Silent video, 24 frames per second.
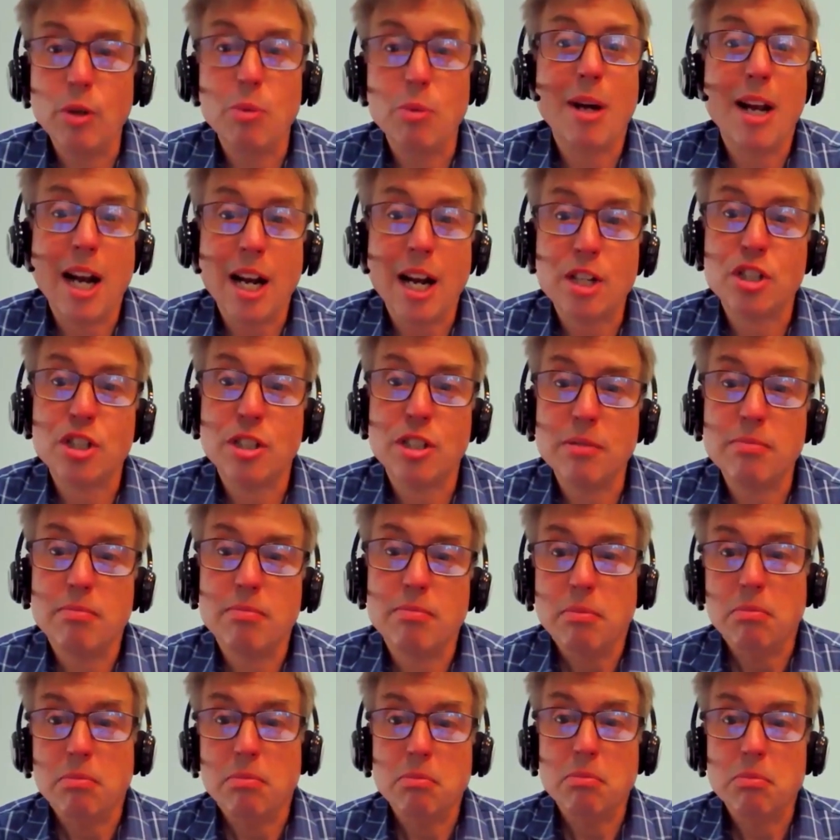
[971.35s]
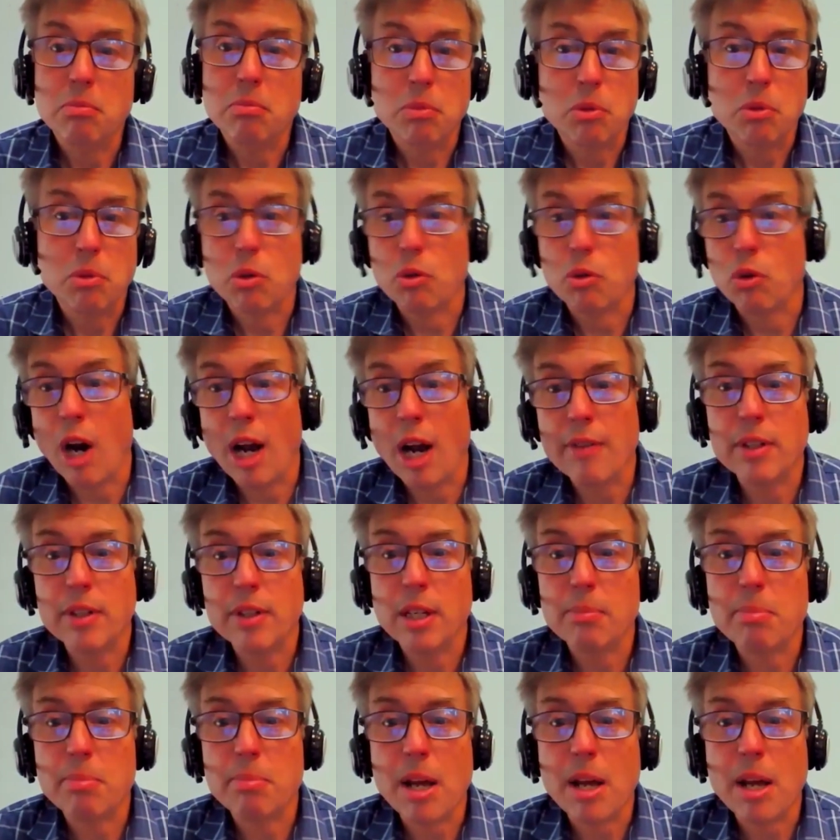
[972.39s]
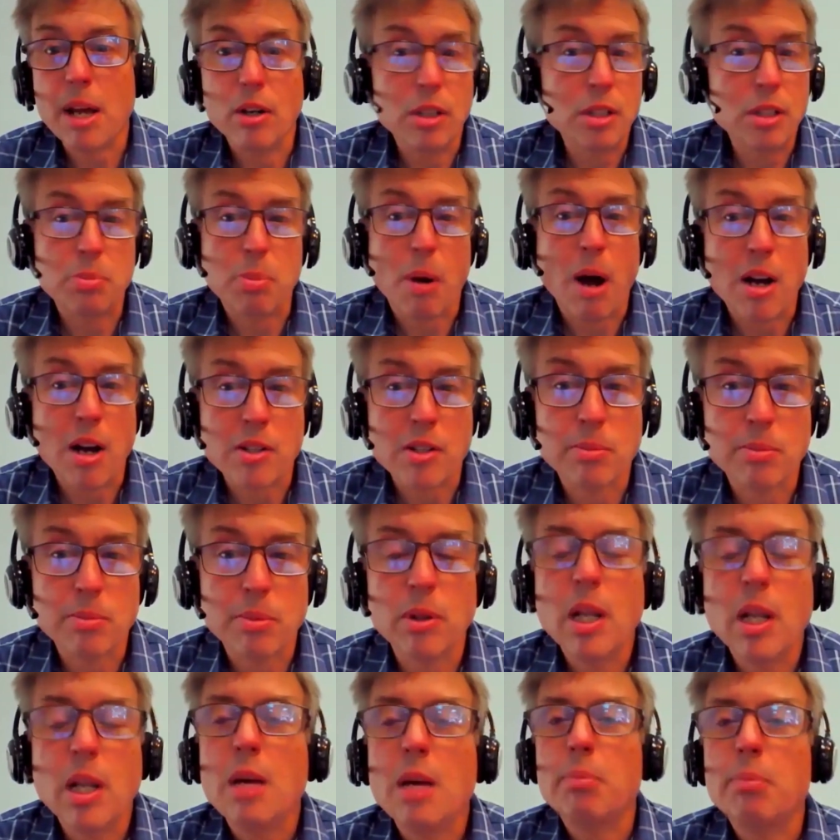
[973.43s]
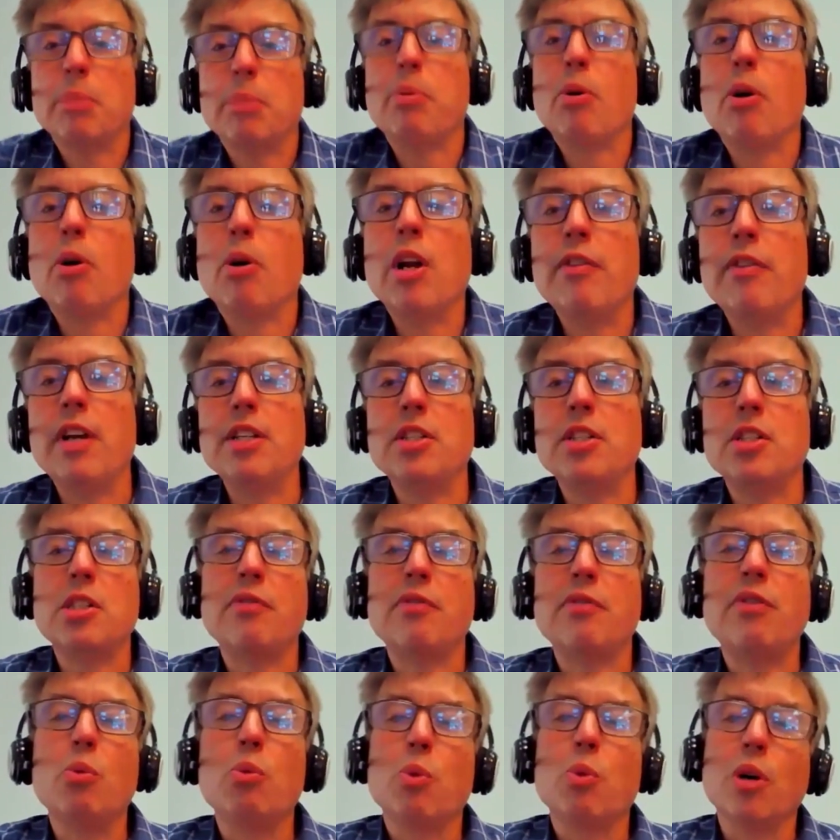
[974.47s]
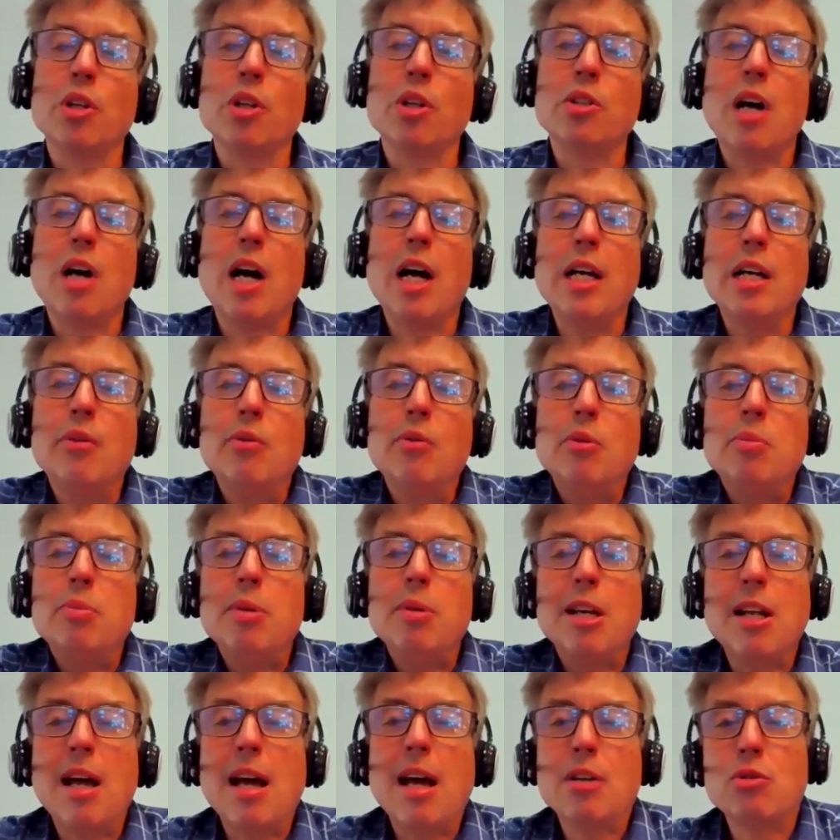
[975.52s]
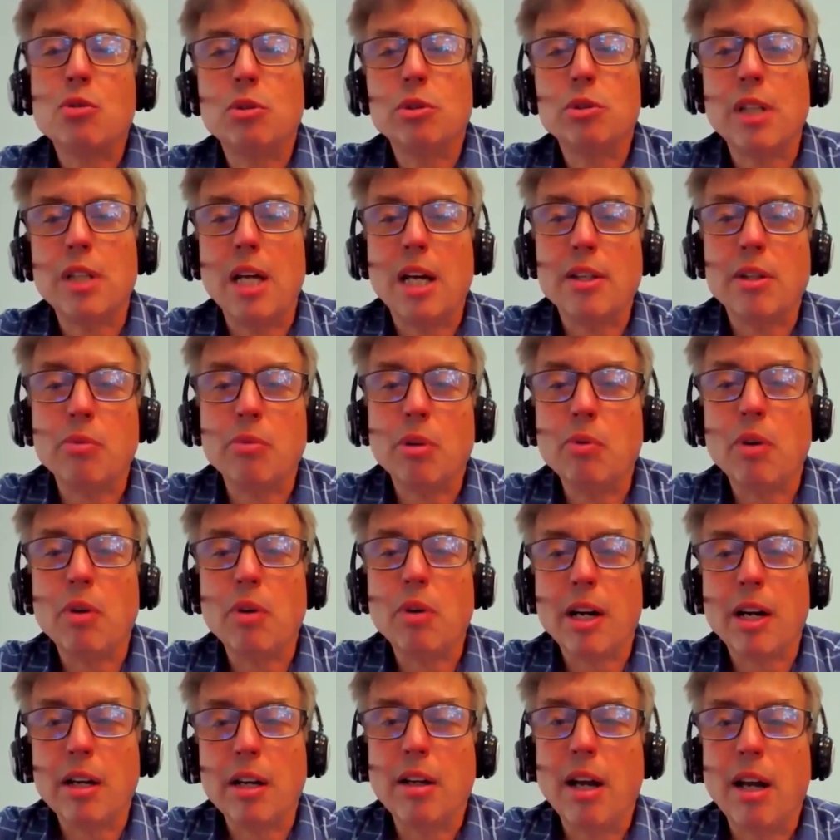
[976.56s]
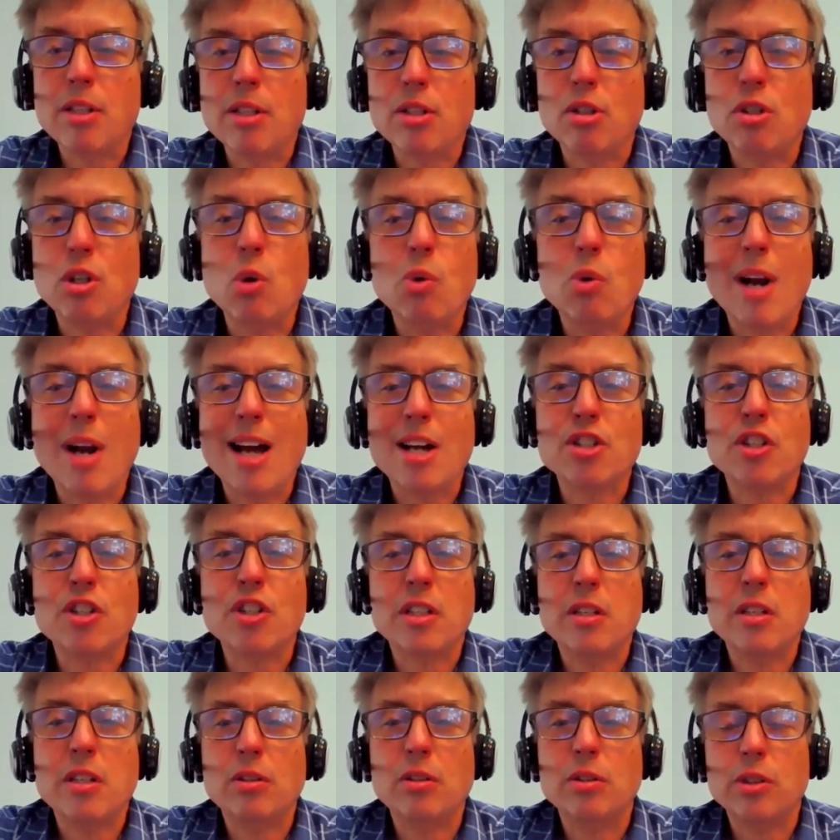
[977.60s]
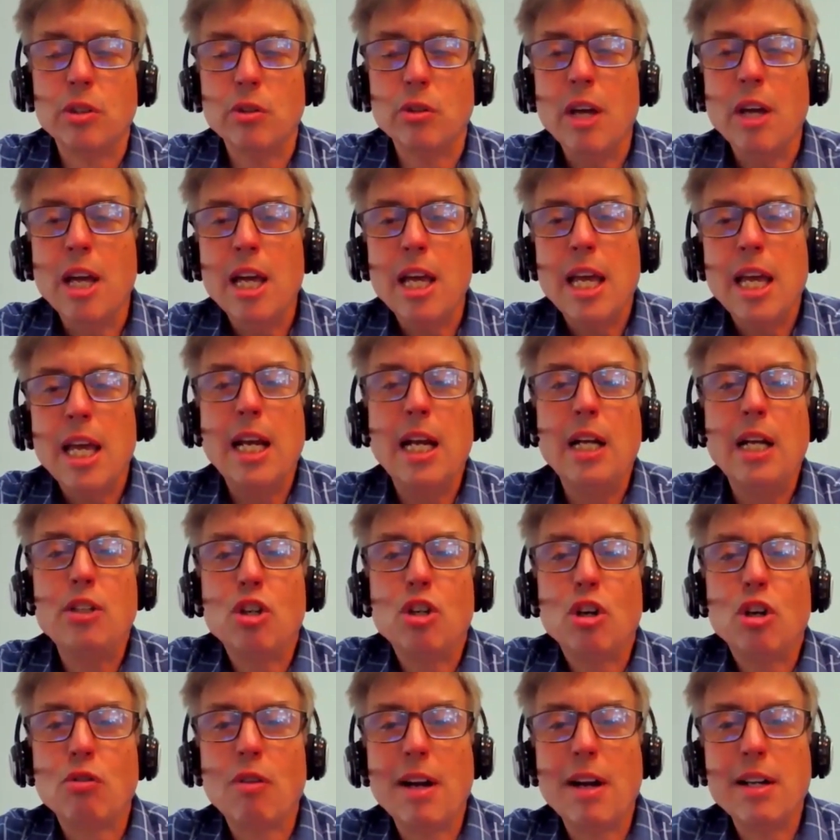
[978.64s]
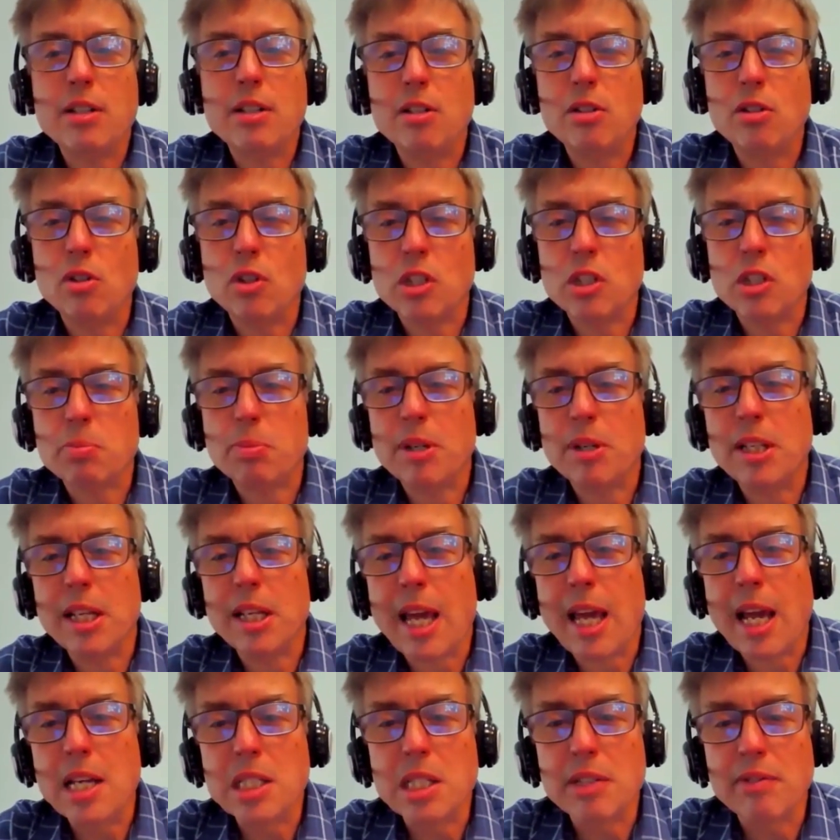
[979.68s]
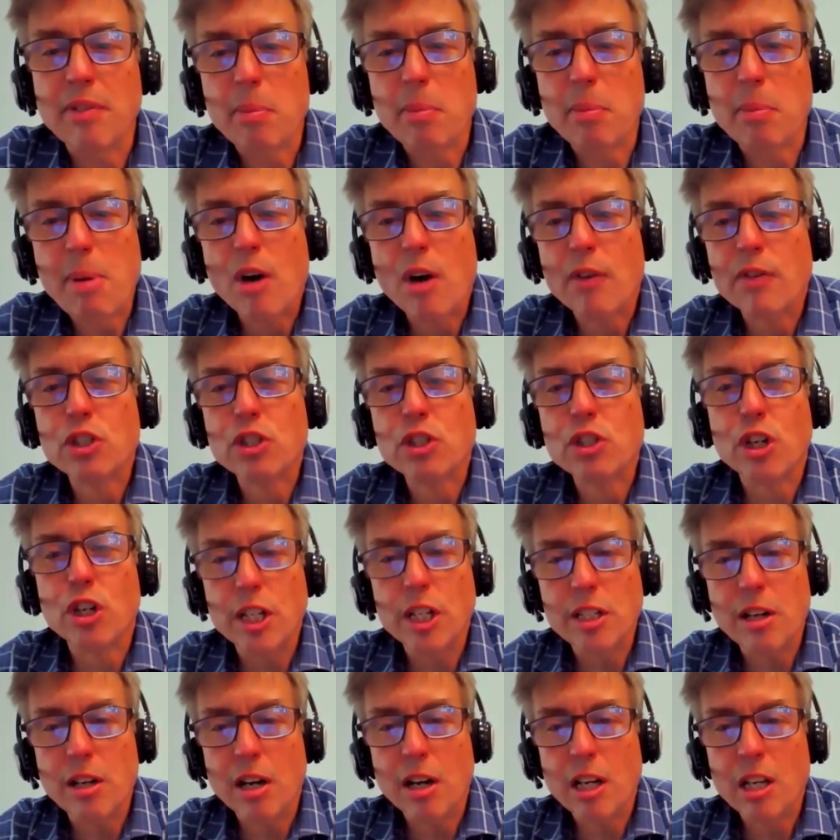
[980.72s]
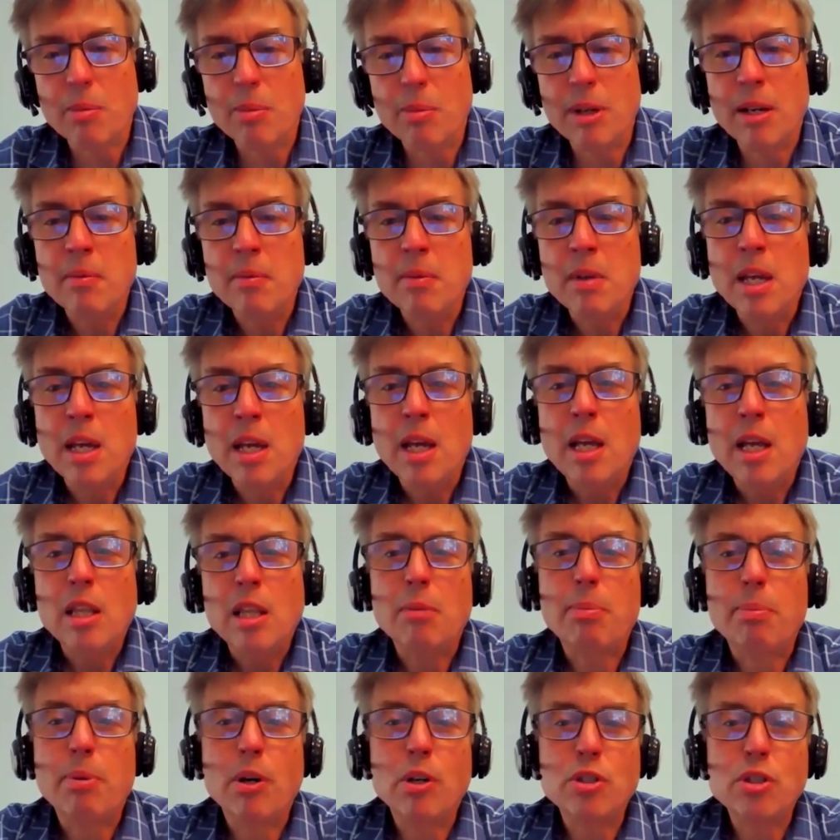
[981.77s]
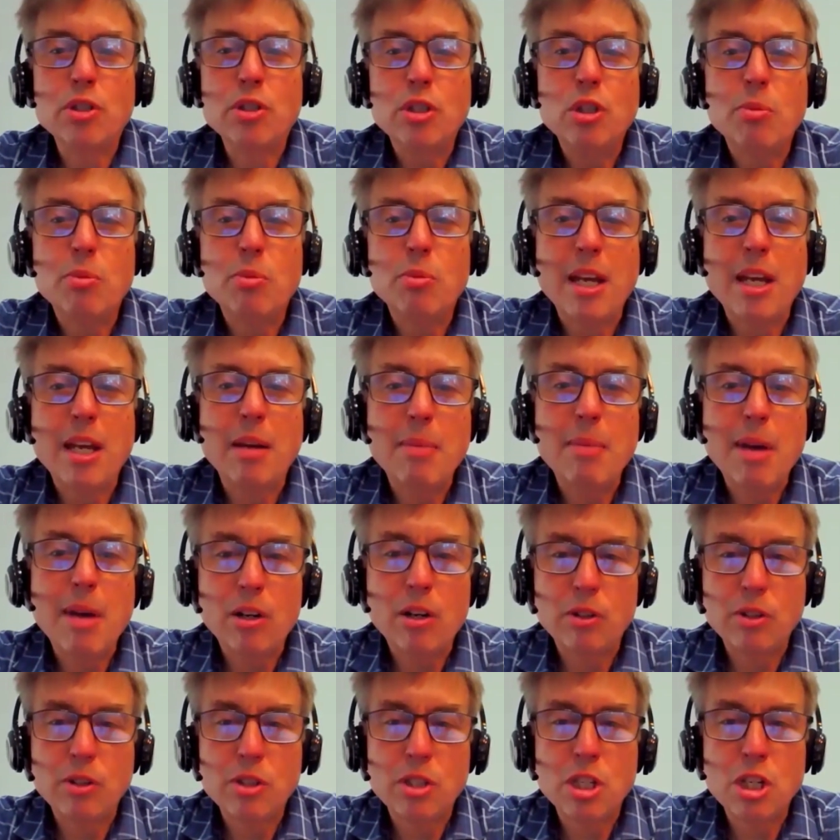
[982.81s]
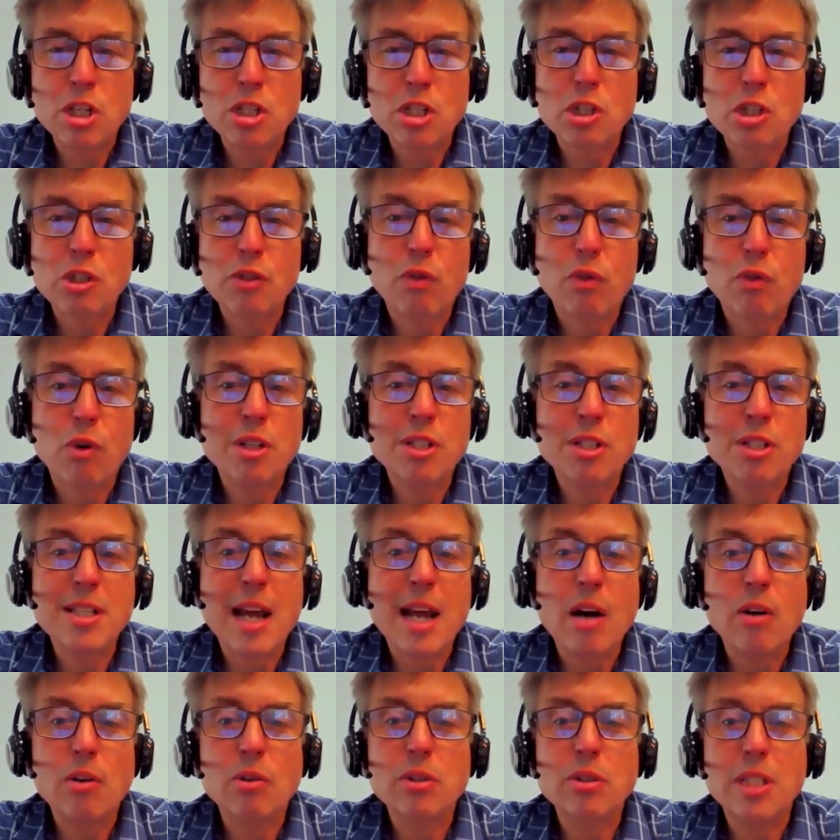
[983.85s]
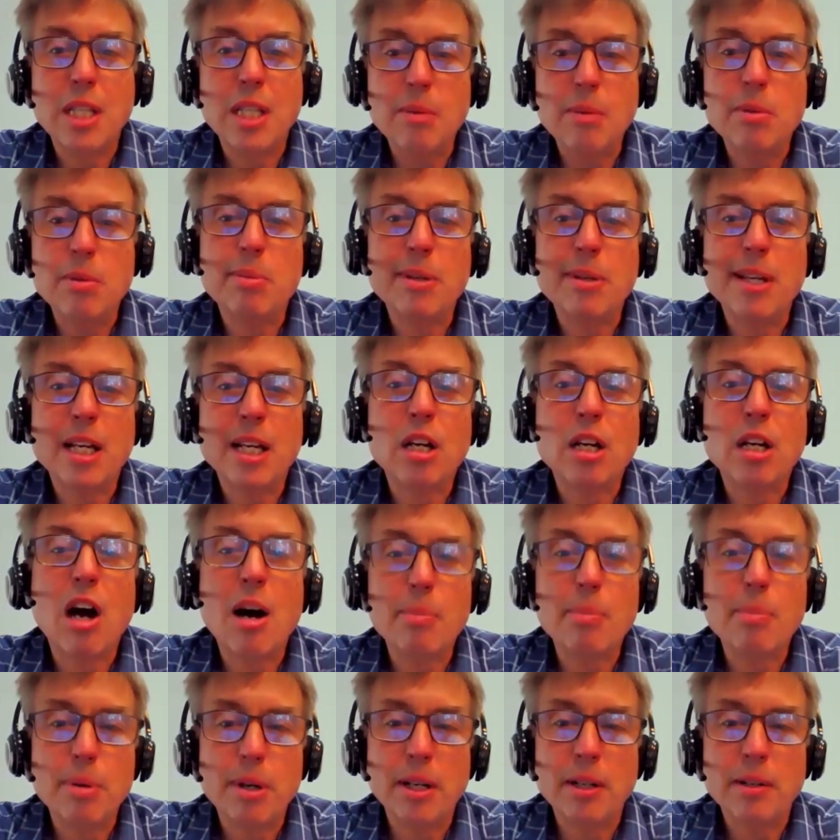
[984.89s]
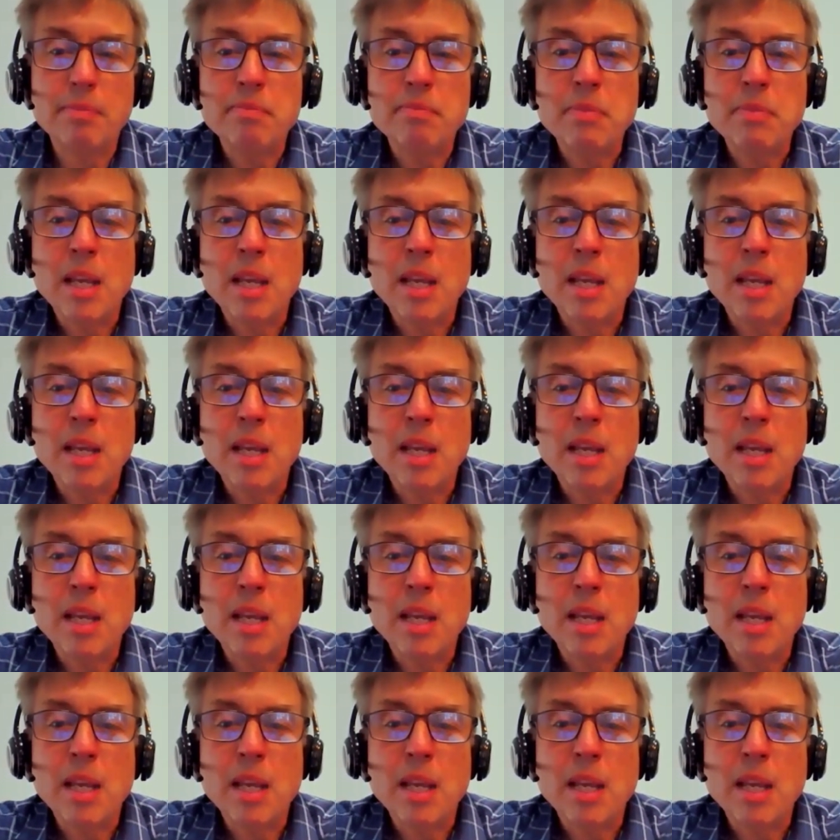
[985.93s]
You might actually thrive and get better. It's possible. But the point of it is if you were to die, it would be a natural death. And we recognize that no one actually killed you. And it's your right to do this. But in the case of a power of attorney document, the person you're making medical decisions for is now deemed to be incompetent.